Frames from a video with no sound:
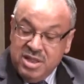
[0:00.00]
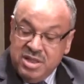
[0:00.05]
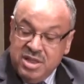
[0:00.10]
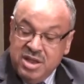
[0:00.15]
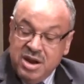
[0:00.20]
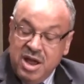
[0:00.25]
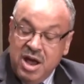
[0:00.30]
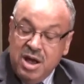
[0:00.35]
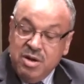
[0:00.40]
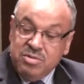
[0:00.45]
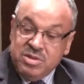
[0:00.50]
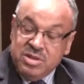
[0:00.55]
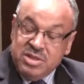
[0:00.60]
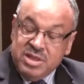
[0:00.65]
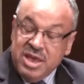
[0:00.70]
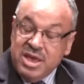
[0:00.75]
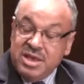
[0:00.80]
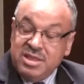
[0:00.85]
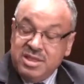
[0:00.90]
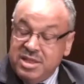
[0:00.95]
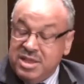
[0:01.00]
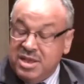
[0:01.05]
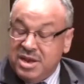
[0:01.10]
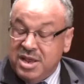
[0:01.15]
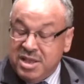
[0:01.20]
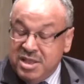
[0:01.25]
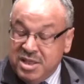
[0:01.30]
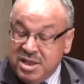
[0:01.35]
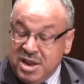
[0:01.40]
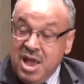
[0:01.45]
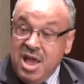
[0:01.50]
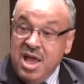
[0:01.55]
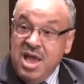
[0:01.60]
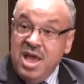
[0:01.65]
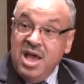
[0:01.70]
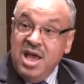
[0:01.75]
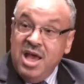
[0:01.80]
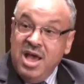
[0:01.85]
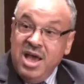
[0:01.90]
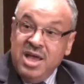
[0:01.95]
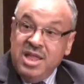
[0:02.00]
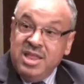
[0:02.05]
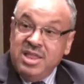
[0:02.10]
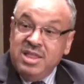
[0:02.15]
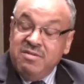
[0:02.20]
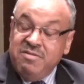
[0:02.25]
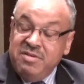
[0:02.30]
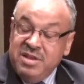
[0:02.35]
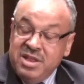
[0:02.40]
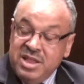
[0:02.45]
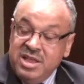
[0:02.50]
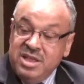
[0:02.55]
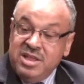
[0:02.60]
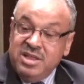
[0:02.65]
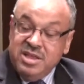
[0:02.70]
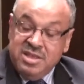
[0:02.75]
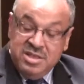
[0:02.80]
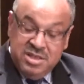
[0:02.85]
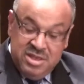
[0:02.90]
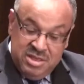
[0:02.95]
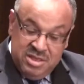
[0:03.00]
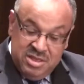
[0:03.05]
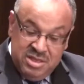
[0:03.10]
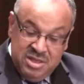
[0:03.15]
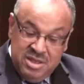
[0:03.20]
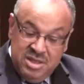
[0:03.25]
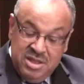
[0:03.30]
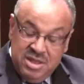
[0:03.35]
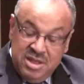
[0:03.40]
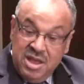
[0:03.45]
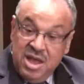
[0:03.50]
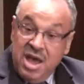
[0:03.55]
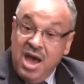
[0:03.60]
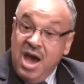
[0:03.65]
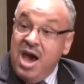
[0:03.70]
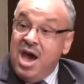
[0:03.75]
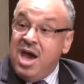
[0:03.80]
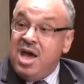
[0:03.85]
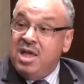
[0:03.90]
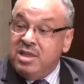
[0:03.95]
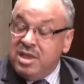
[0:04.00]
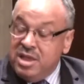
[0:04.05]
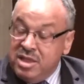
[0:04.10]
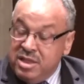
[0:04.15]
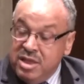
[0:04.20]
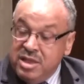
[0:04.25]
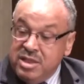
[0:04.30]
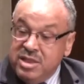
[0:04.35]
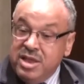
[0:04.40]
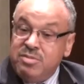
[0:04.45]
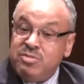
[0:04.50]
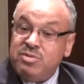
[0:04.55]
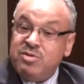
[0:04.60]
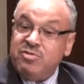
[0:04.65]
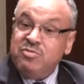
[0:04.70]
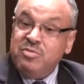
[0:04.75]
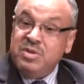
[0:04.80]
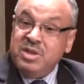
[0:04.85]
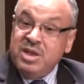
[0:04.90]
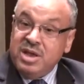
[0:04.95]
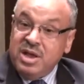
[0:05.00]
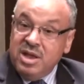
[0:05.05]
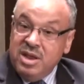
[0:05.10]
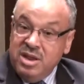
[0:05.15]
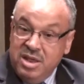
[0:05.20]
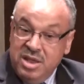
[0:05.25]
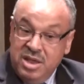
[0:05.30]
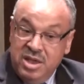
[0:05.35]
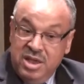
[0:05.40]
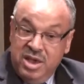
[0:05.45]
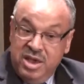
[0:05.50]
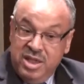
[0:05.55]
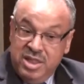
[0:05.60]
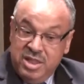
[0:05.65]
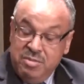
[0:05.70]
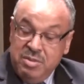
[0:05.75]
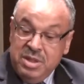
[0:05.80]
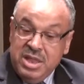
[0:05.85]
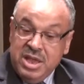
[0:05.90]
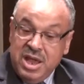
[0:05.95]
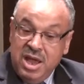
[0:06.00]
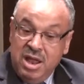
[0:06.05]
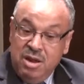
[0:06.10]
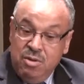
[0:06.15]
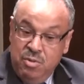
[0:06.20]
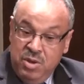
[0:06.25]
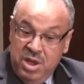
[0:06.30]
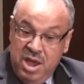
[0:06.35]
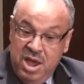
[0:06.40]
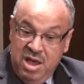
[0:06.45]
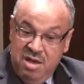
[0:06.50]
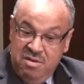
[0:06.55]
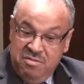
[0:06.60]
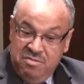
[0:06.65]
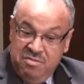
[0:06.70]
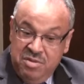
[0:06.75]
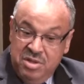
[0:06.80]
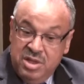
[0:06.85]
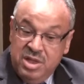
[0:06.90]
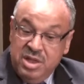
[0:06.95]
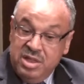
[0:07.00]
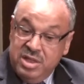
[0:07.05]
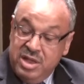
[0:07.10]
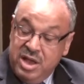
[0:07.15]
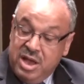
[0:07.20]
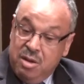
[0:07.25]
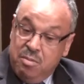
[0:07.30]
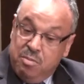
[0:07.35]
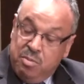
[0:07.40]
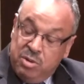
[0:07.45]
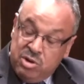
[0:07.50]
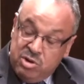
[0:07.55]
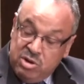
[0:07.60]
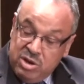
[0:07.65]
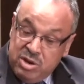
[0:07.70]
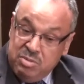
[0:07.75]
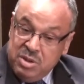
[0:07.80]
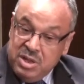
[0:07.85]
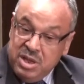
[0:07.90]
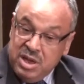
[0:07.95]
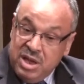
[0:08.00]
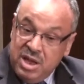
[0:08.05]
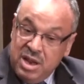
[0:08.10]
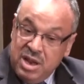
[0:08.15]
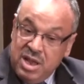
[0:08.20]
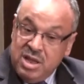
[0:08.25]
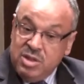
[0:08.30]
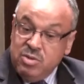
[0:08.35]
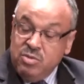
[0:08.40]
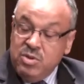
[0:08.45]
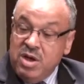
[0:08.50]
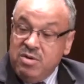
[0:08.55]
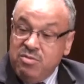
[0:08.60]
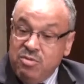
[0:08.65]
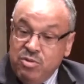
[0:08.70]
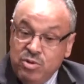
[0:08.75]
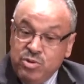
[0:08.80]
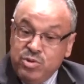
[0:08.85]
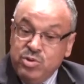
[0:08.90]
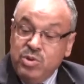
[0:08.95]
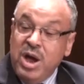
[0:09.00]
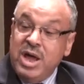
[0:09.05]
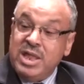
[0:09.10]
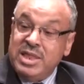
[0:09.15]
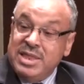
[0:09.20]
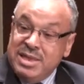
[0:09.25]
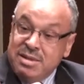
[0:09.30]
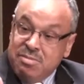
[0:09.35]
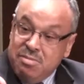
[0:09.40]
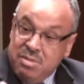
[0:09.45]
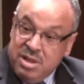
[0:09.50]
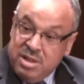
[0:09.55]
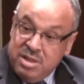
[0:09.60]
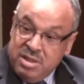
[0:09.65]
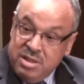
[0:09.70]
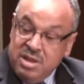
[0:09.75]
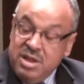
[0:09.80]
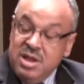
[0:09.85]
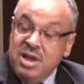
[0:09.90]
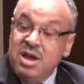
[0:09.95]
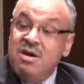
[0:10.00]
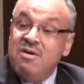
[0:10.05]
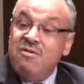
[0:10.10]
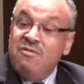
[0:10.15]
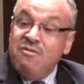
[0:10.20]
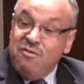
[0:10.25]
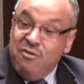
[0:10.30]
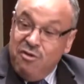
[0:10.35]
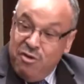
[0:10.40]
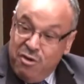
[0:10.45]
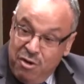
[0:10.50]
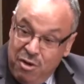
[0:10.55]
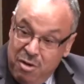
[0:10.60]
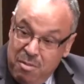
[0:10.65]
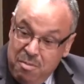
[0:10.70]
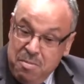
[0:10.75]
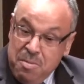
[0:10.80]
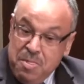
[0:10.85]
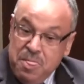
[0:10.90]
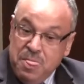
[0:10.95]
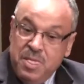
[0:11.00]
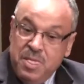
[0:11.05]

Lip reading: their houses, etc., etc. And definitely this is, and in terms of medical. In the medical, we have the compulsory medical, and we have also a demand from